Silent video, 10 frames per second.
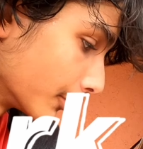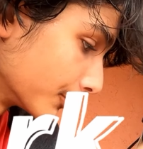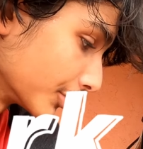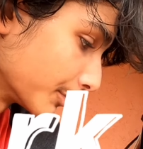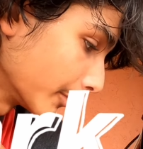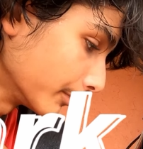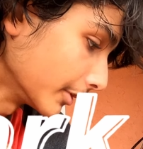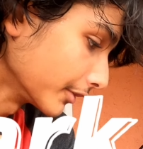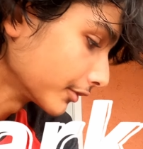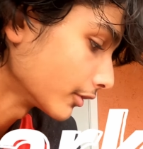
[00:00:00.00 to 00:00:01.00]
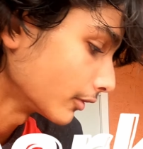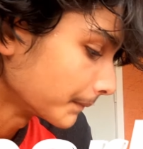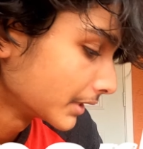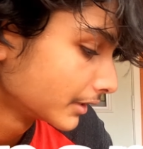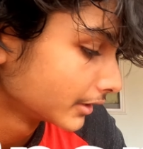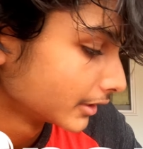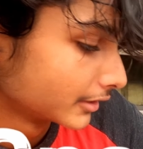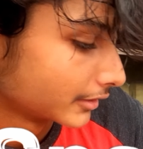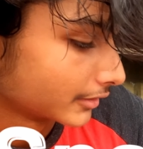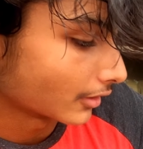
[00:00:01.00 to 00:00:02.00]
go to spark plugs. So
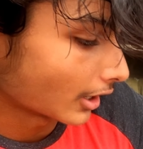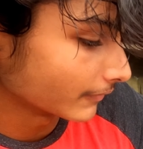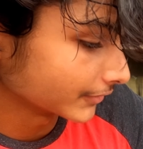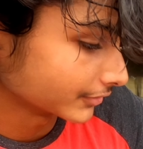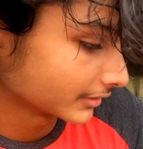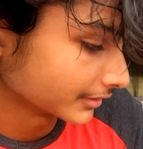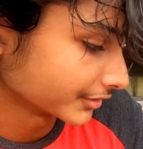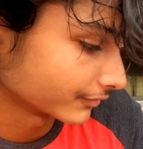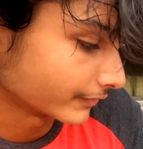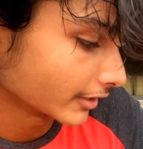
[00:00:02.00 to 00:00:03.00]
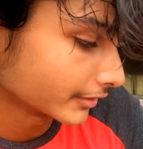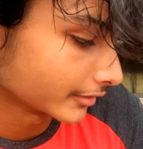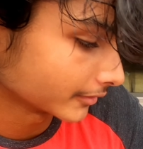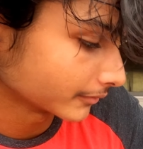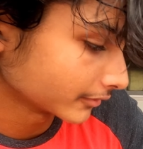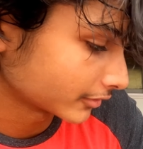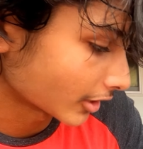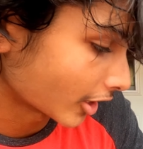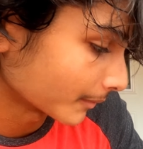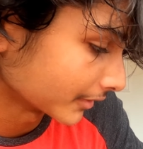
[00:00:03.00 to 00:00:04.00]
obviously, this is very
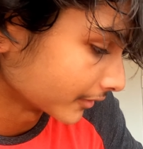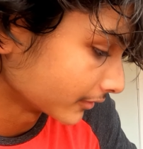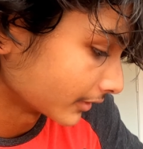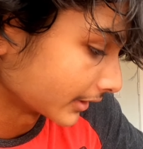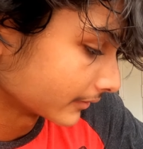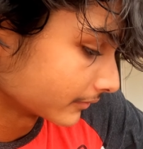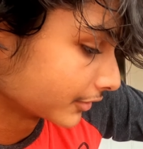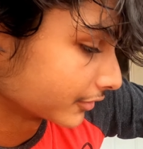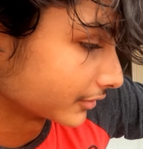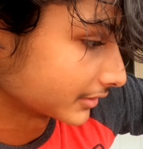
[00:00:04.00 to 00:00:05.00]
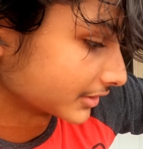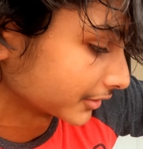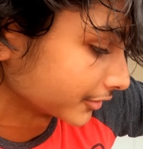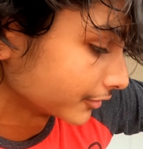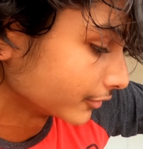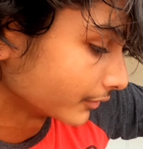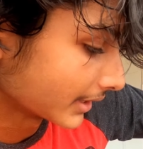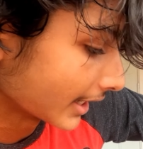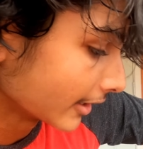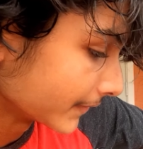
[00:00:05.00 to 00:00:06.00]
common. Like, this is something you do
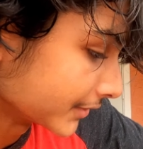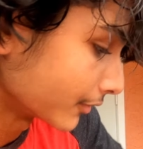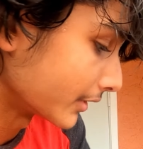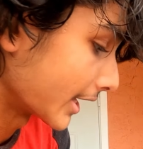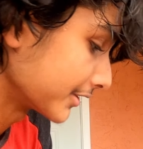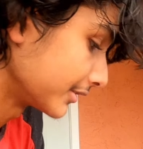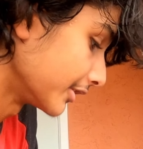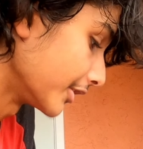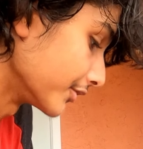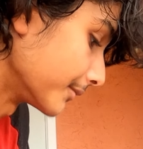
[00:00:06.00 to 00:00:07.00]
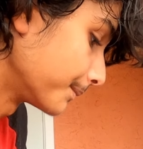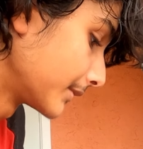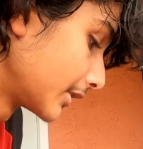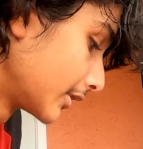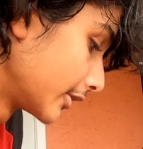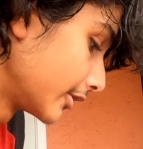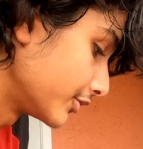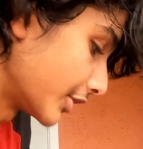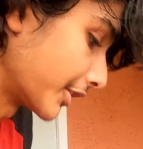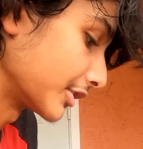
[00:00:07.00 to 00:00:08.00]
in every single gasoline engine.
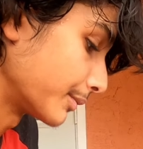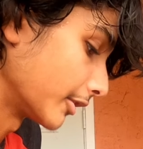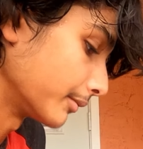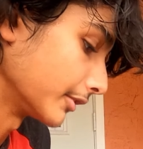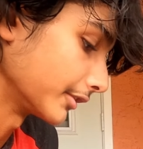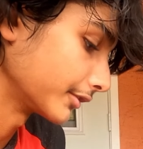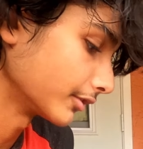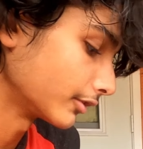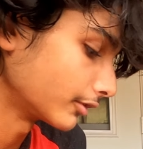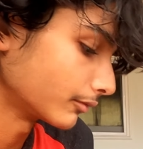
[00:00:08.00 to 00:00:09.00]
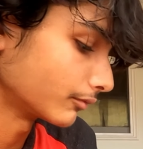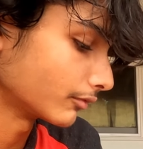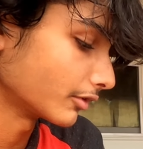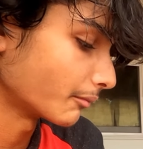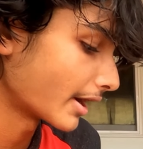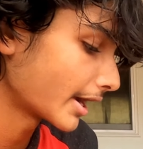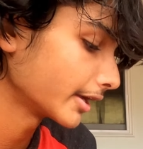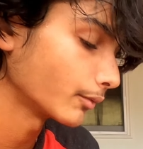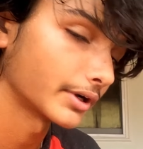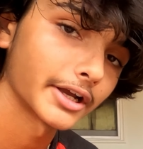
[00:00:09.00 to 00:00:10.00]
Check your spark plugs. So
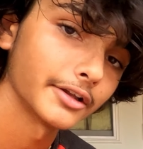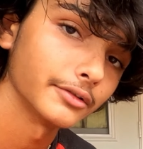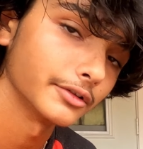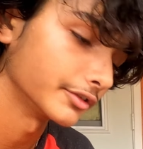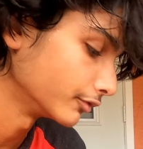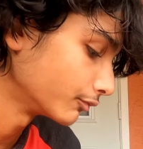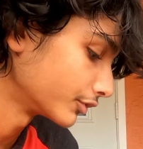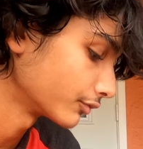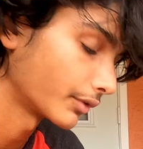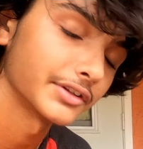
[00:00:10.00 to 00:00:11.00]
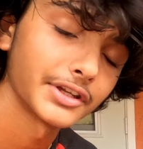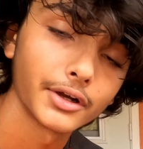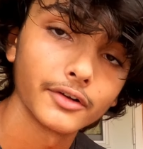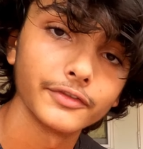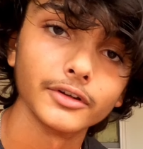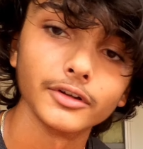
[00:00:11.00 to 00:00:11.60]
what I gotta do is you just want to take off